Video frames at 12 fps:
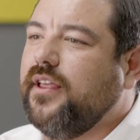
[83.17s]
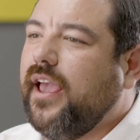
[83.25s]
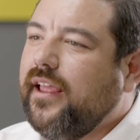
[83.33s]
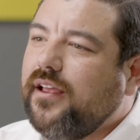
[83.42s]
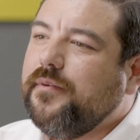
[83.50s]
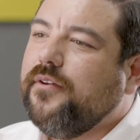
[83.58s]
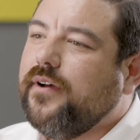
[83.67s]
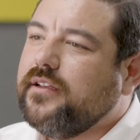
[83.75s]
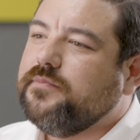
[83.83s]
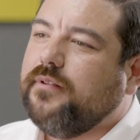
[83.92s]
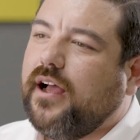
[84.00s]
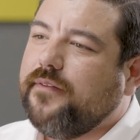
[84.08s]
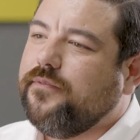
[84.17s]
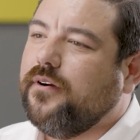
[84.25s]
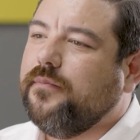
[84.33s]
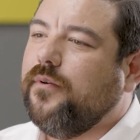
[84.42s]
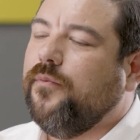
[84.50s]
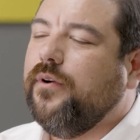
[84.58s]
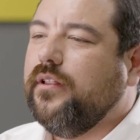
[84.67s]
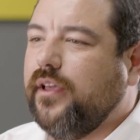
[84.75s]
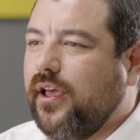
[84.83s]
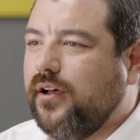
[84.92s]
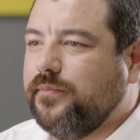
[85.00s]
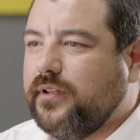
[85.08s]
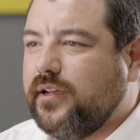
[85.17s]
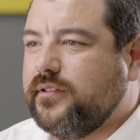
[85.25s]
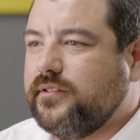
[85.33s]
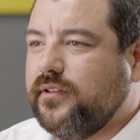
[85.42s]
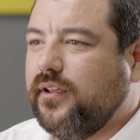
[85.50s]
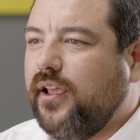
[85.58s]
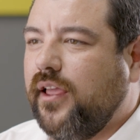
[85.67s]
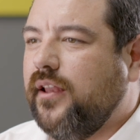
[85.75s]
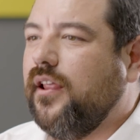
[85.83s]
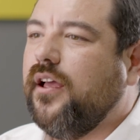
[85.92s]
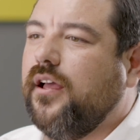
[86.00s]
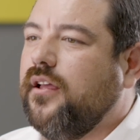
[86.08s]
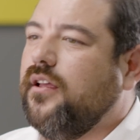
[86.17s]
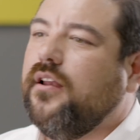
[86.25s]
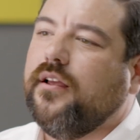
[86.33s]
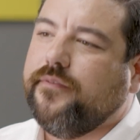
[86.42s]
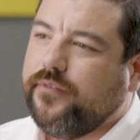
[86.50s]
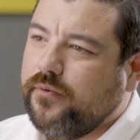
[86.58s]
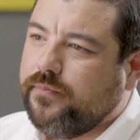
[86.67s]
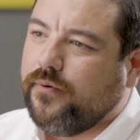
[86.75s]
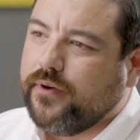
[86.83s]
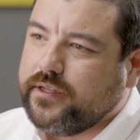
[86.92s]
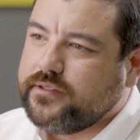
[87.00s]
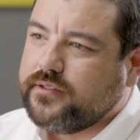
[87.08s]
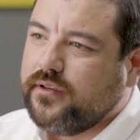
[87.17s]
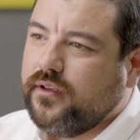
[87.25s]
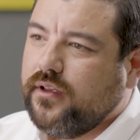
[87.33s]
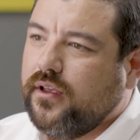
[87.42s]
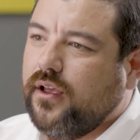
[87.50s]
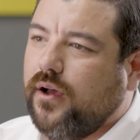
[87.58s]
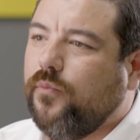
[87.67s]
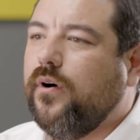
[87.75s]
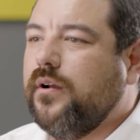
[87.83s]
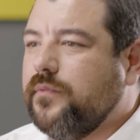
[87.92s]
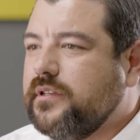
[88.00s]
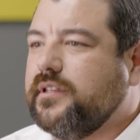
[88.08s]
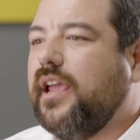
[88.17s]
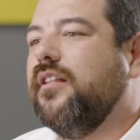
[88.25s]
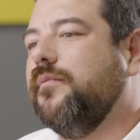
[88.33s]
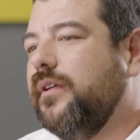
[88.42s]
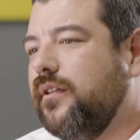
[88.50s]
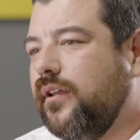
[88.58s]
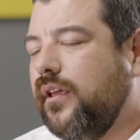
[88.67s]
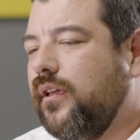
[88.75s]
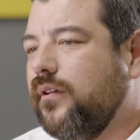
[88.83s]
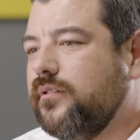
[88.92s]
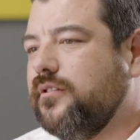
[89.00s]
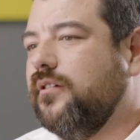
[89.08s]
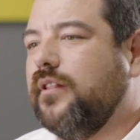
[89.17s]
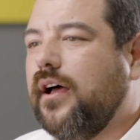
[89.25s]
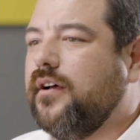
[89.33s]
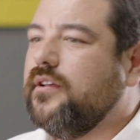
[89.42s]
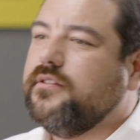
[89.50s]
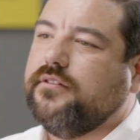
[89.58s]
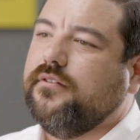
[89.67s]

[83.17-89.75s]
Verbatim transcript: So the AWS platform really helped us in, in a few points. One was scalability, so allow us